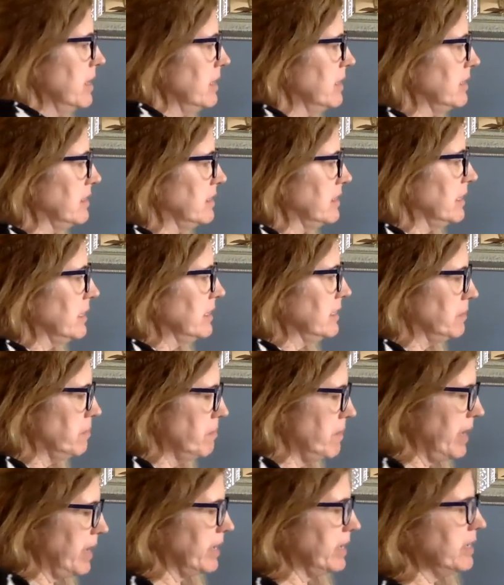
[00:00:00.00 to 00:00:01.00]
6
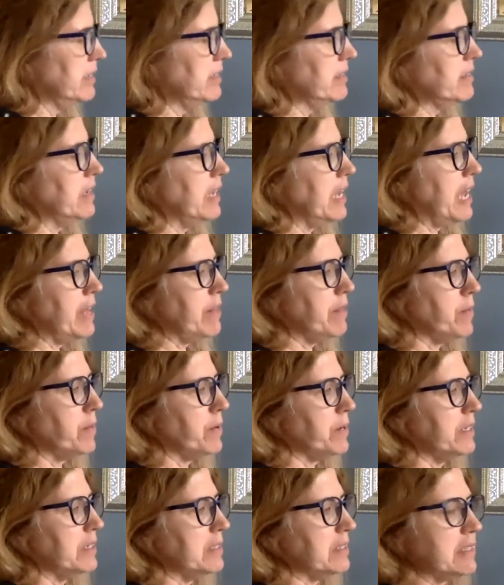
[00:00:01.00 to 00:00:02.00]
minus, and then we're
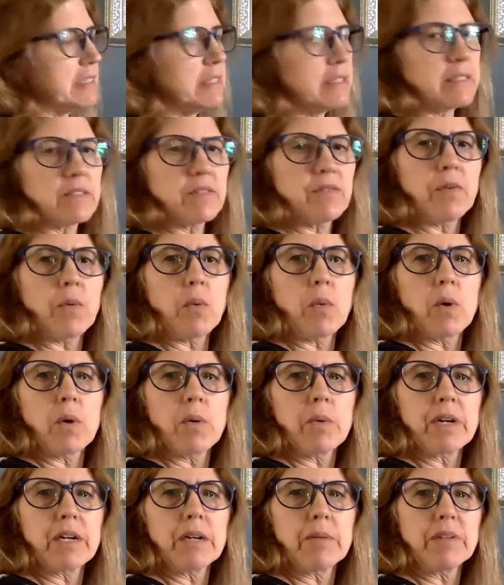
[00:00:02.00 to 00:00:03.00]
going to see this 4.
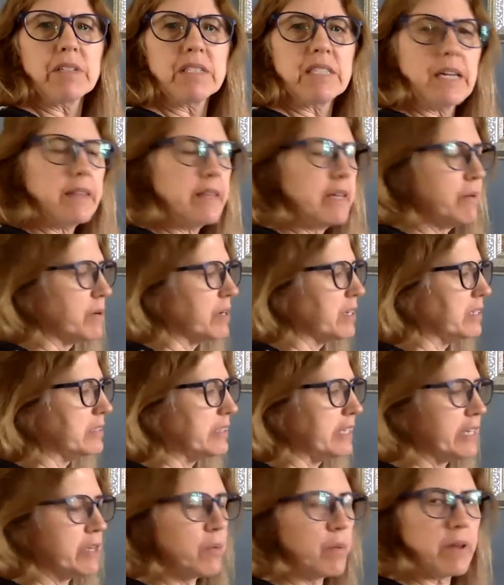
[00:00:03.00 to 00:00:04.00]
We're going to pretend that we're going to
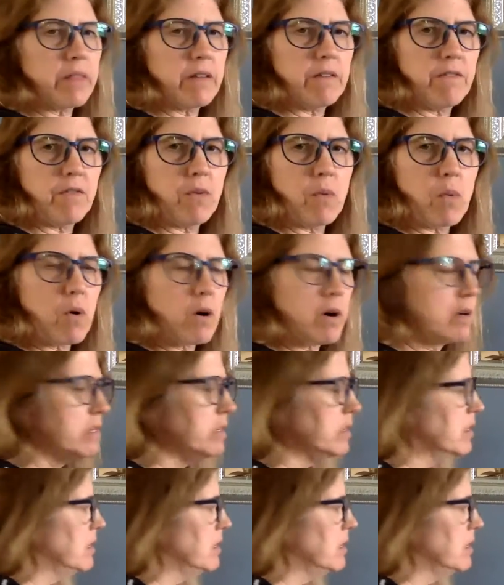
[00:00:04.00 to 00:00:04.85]
take away the 4.